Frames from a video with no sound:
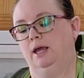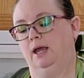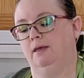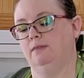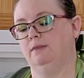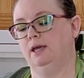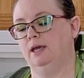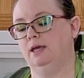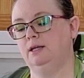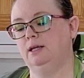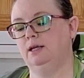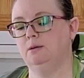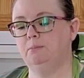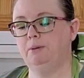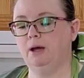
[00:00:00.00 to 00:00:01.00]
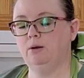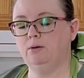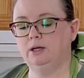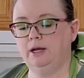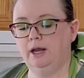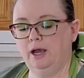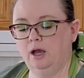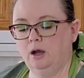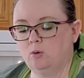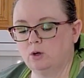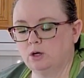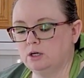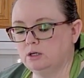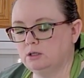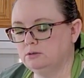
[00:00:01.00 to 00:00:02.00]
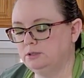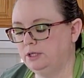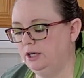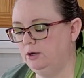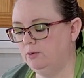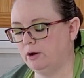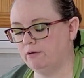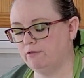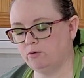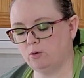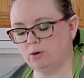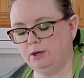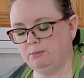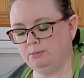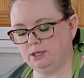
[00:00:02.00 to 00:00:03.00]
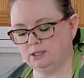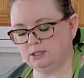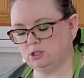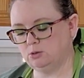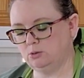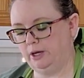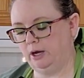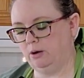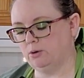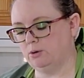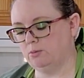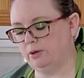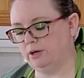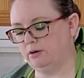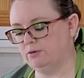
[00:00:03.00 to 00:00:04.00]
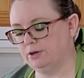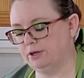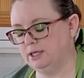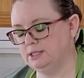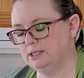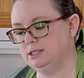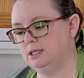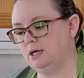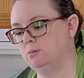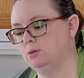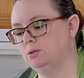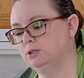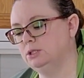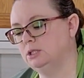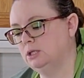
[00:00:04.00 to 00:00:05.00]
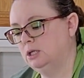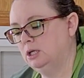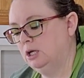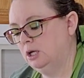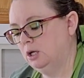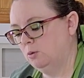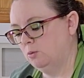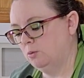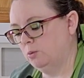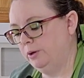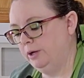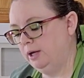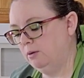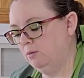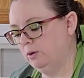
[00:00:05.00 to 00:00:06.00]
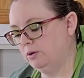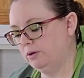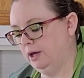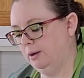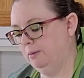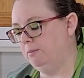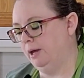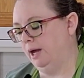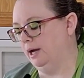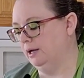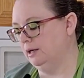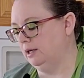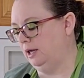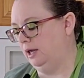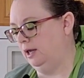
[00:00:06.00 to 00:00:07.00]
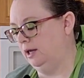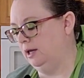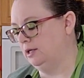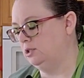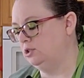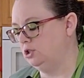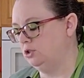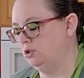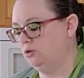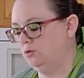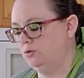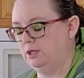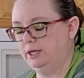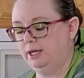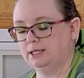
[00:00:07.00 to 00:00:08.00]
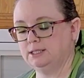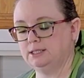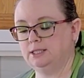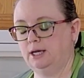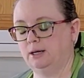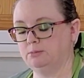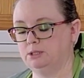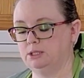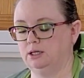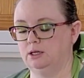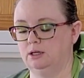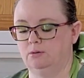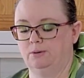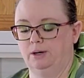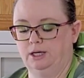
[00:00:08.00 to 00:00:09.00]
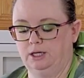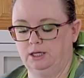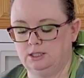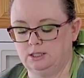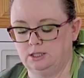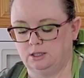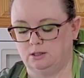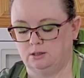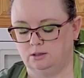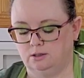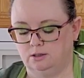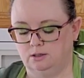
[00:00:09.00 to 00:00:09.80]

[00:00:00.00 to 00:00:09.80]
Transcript: And then in about an hour, anywhere 40 minutes to an hour, whenever it gets doubled, we will come back and do the next step to get it ready to